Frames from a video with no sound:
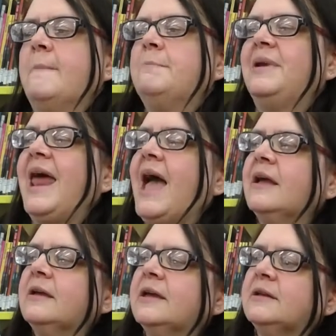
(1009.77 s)

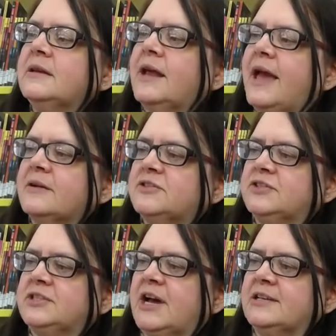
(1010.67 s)
Black Kitten
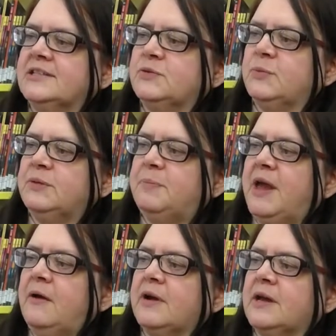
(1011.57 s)
exercises with
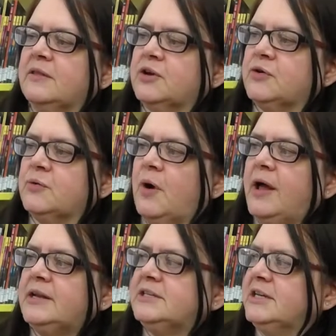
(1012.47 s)
Perry the
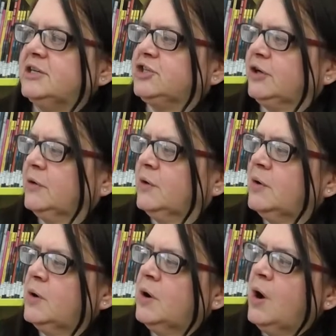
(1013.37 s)
karate teacher.
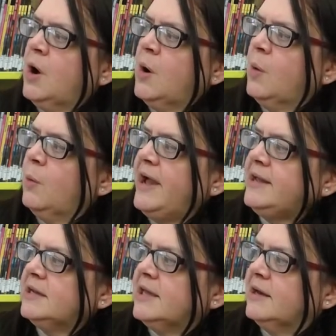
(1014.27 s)

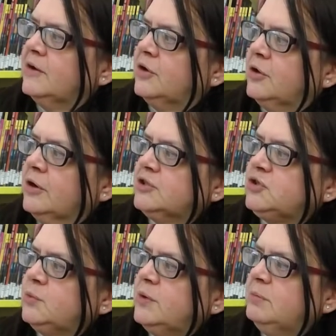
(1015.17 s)
White Kitten
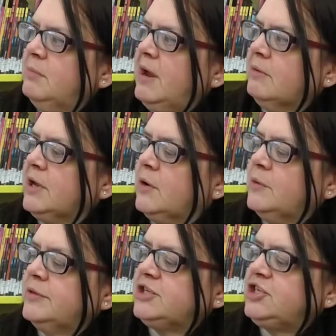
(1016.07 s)
cooks with
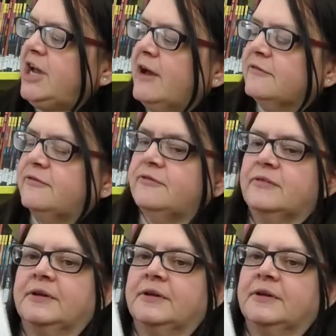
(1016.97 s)
Mario the chef.